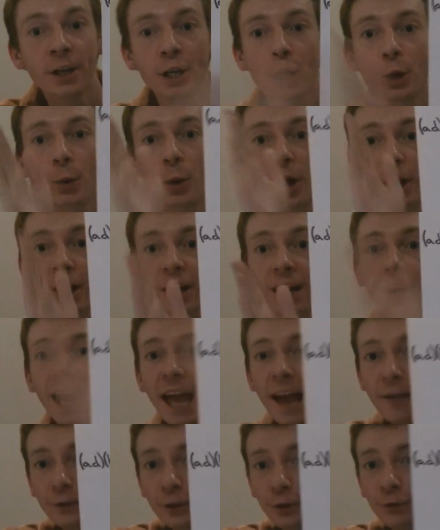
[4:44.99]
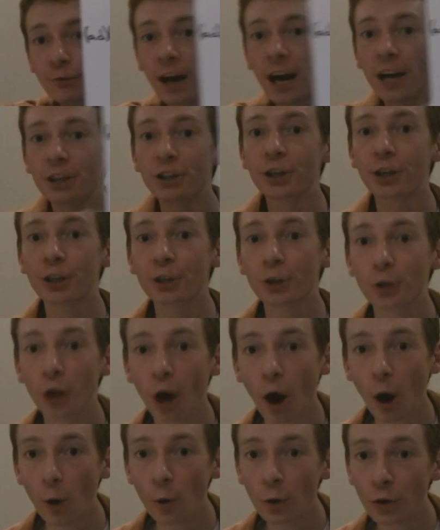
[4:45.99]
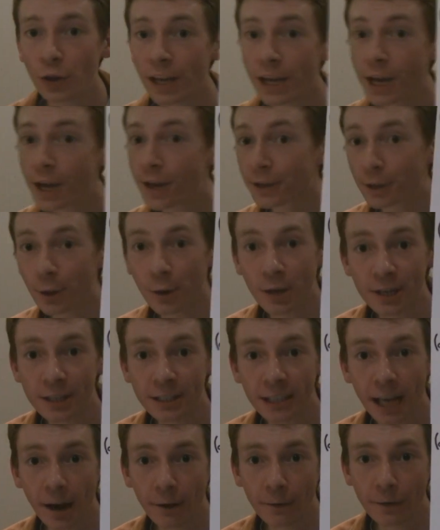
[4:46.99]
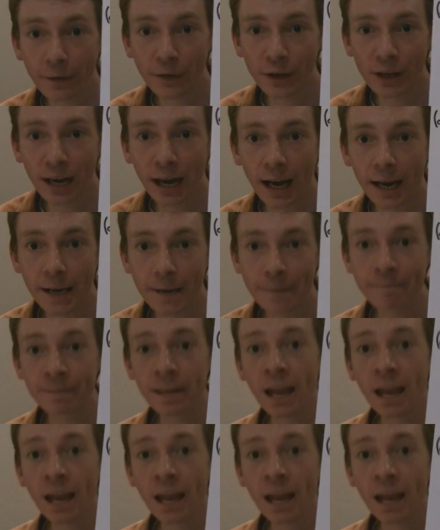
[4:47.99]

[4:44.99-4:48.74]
You work left to right, you can do the whole thing, you can do it yourself if you like,